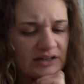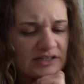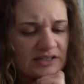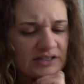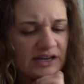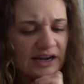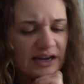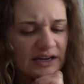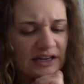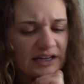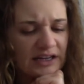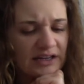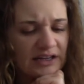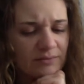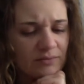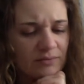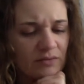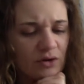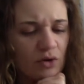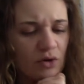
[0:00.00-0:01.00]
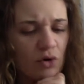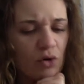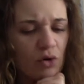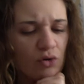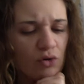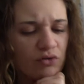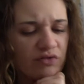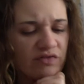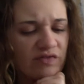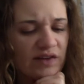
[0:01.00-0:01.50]
Tiny,
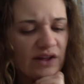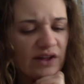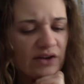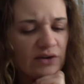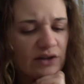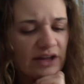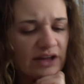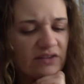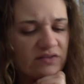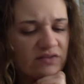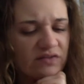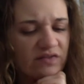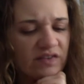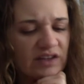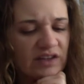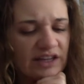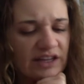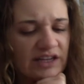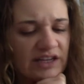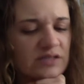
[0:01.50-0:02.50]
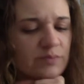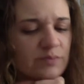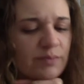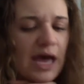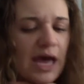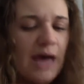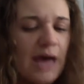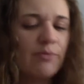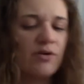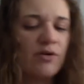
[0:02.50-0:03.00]
cold, feather-like feelings
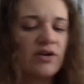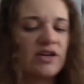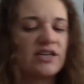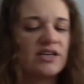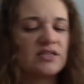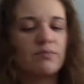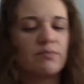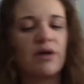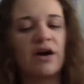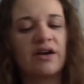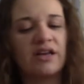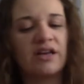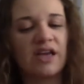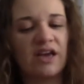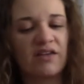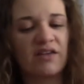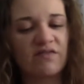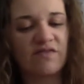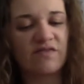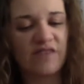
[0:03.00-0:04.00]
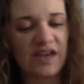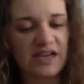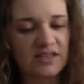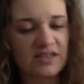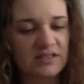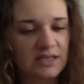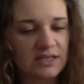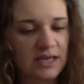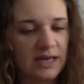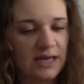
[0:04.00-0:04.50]
peppered his body and face.